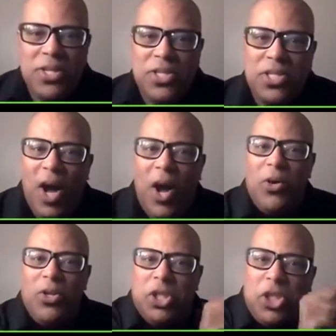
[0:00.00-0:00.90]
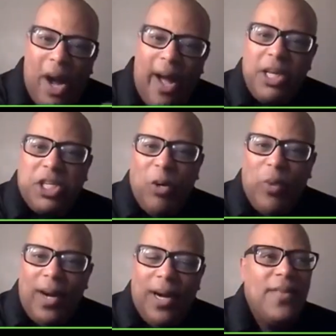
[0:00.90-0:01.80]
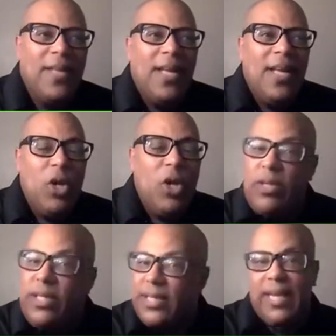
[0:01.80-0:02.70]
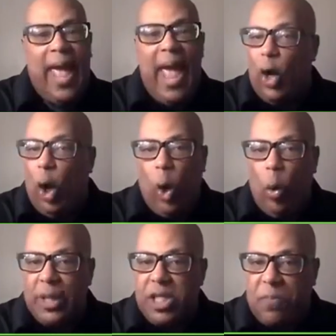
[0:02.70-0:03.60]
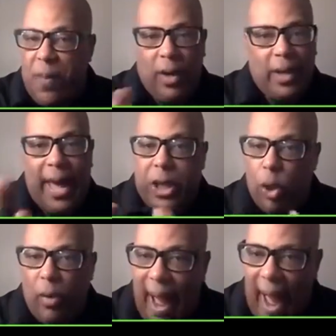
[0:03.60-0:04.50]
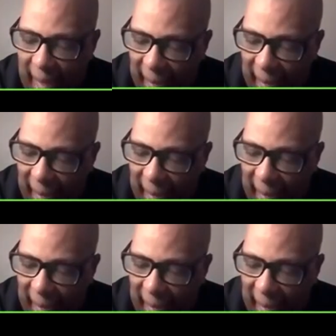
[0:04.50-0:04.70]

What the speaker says: So Joshua, who doesn't have the Holy Spirit like you and I